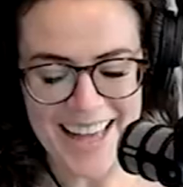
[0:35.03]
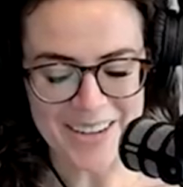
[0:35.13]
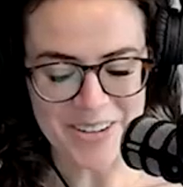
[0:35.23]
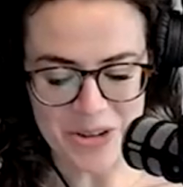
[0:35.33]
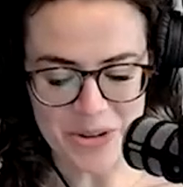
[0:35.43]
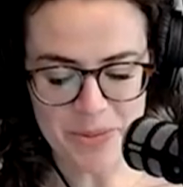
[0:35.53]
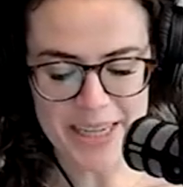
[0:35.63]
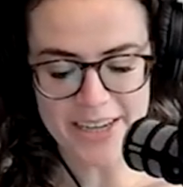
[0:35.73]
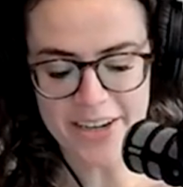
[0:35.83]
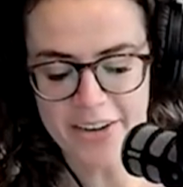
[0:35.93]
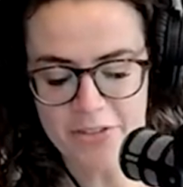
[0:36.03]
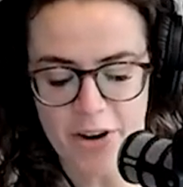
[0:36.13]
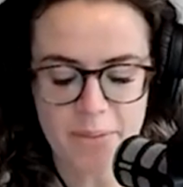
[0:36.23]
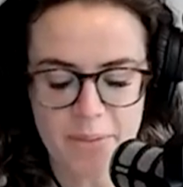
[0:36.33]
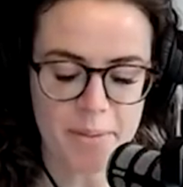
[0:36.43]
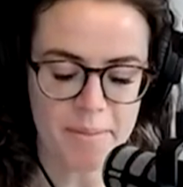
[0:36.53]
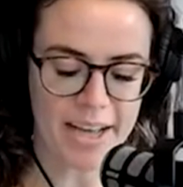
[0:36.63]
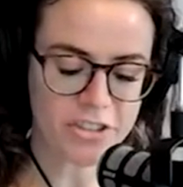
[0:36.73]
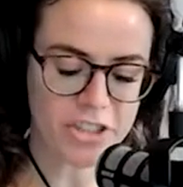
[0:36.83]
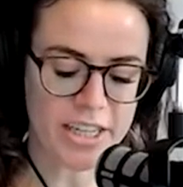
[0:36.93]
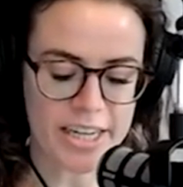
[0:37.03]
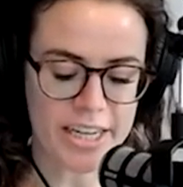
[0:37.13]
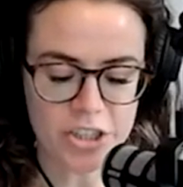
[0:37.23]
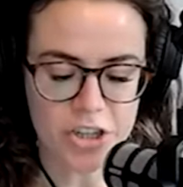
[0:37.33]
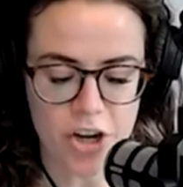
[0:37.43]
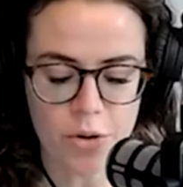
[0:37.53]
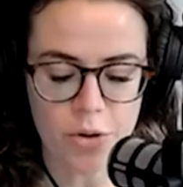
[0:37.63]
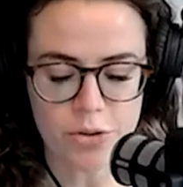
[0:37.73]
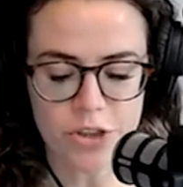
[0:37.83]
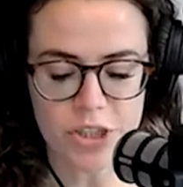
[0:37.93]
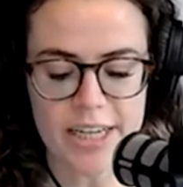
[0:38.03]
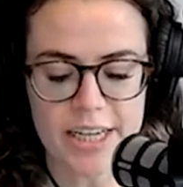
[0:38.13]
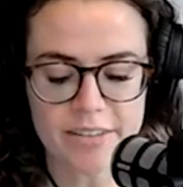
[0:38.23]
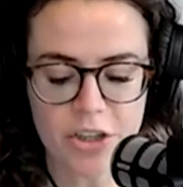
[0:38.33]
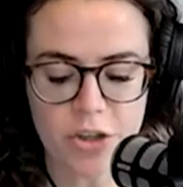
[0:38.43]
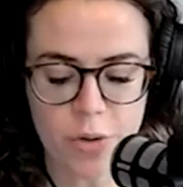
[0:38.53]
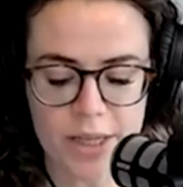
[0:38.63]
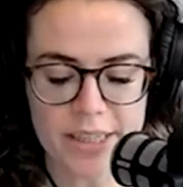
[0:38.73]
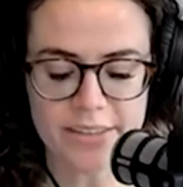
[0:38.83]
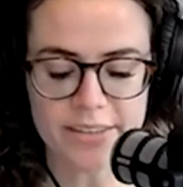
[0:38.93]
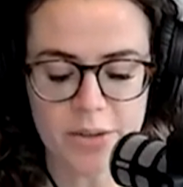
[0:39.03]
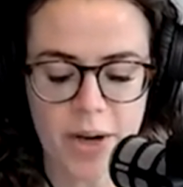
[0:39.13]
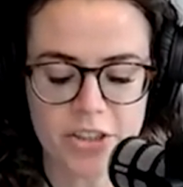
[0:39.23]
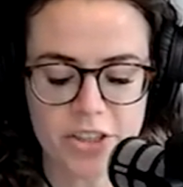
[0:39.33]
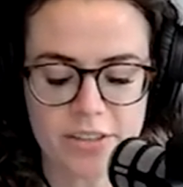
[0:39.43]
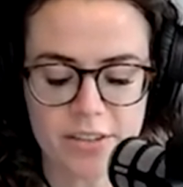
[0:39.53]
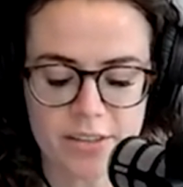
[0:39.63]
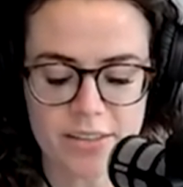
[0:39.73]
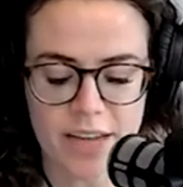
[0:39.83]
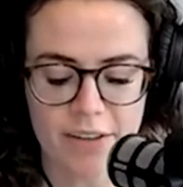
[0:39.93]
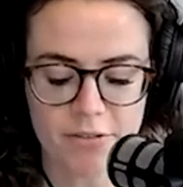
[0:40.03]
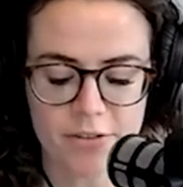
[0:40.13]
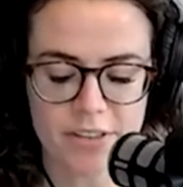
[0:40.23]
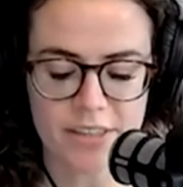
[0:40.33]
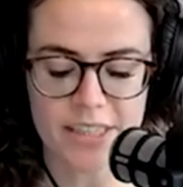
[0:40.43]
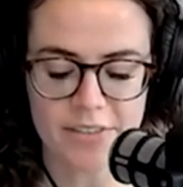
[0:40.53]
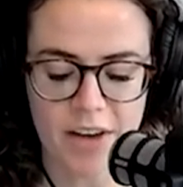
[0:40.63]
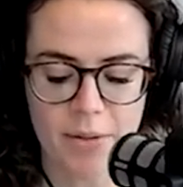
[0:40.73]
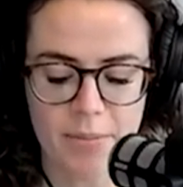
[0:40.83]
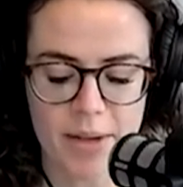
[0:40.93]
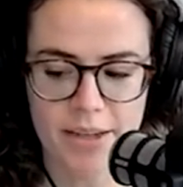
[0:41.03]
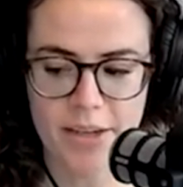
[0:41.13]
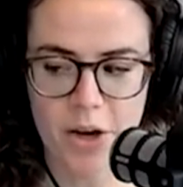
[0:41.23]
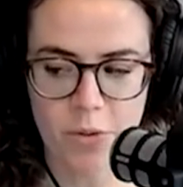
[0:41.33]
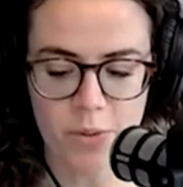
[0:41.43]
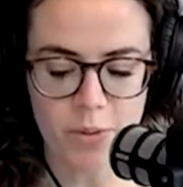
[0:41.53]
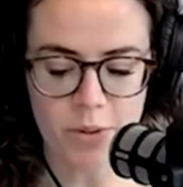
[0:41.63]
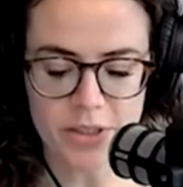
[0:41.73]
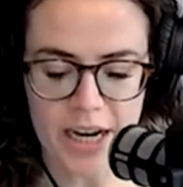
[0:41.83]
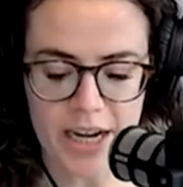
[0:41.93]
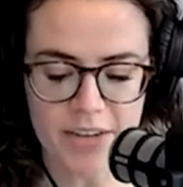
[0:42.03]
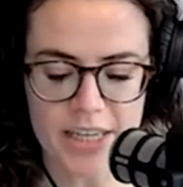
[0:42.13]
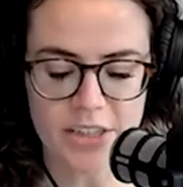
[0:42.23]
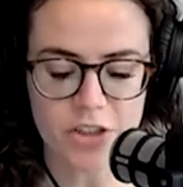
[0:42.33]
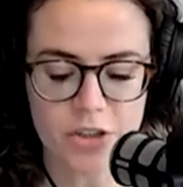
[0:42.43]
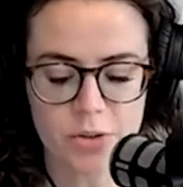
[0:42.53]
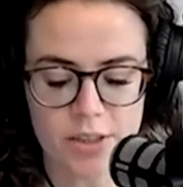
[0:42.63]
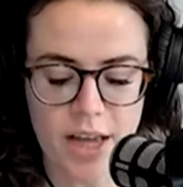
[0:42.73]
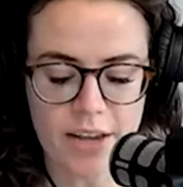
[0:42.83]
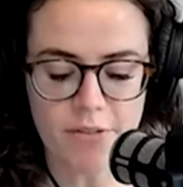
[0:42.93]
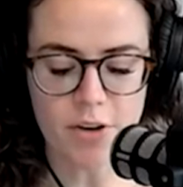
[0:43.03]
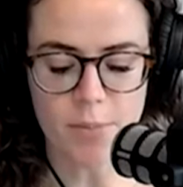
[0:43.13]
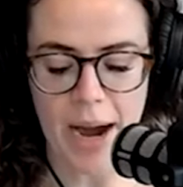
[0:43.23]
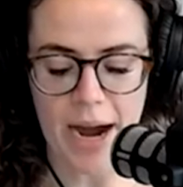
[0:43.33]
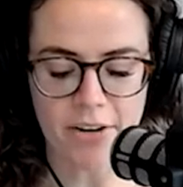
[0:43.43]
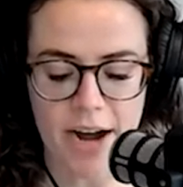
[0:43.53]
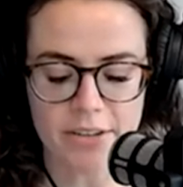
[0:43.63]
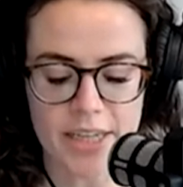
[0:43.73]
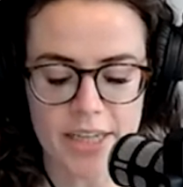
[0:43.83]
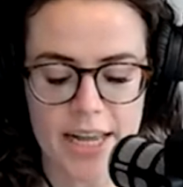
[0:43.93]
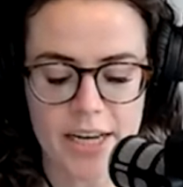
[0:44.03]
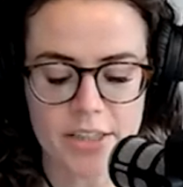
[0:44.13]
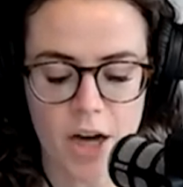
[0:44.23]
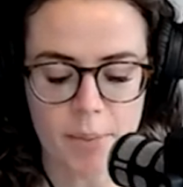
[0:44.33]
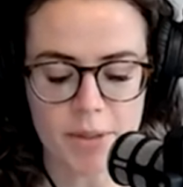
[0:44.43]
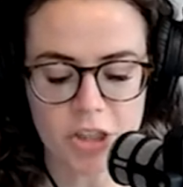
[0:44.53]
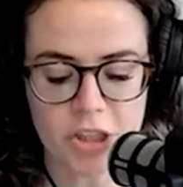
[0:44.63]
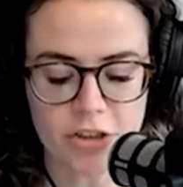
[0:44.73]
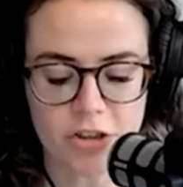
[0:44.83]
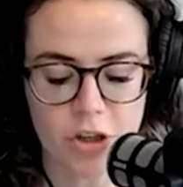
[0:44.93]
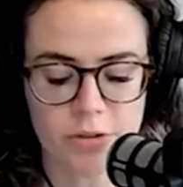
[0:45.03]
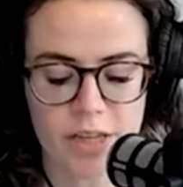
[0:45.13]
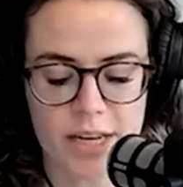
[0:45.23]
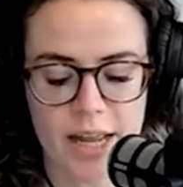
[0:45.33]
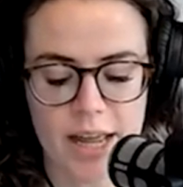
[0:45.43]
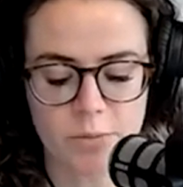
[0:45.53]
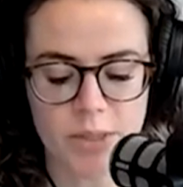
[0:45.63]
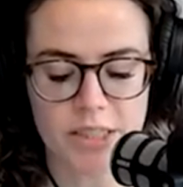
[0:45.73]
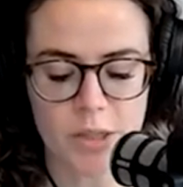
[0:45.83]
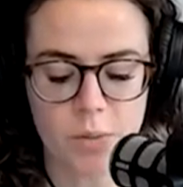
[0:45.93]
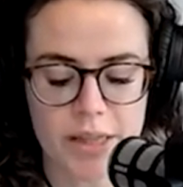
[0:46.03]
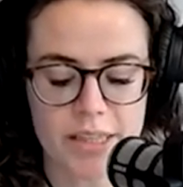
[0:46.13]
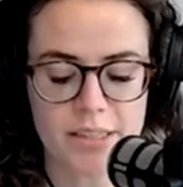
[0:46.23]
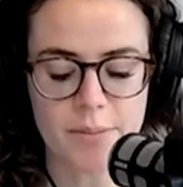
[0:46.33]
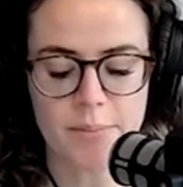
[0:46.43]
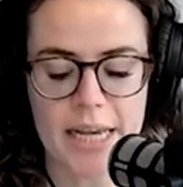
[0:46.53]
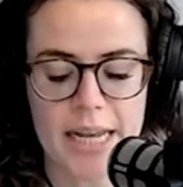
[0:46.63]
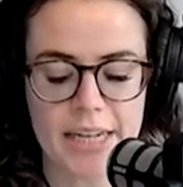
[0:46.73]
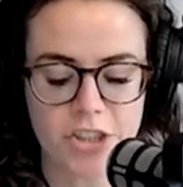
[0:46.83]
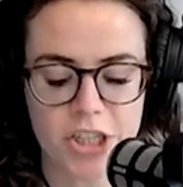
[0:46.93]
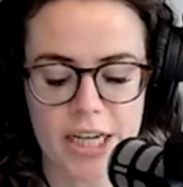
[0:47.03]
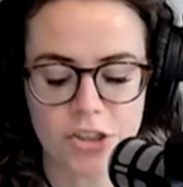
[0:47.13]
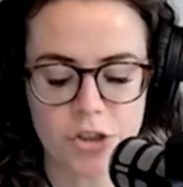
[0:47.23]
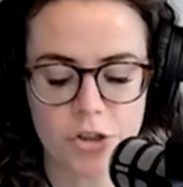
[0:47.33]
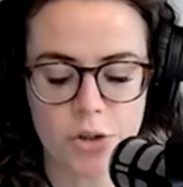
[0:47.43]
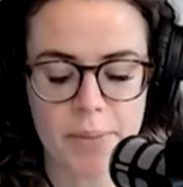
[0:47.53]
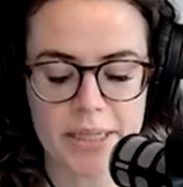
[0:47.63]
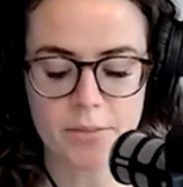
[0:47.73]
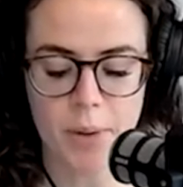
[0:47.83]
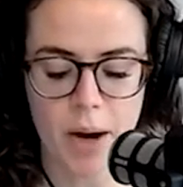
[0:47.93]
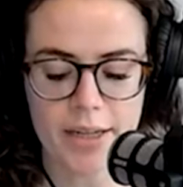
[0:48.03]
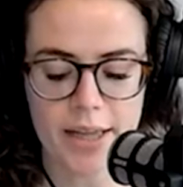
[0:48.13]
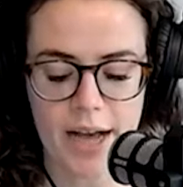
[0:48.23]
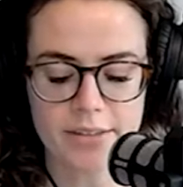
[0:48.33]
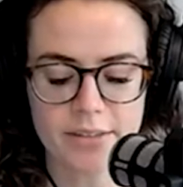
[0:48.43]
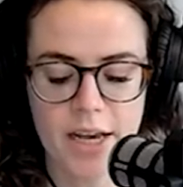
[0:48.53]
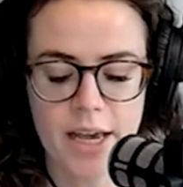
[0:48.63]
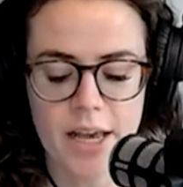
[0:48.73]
You'll be hearing from Maji, getting to know who she is, and you'll quickly see why she is on staff for physique development. We will dive into her life, her background, and a topic she has chosen. And we still want this to be an educational based podcast.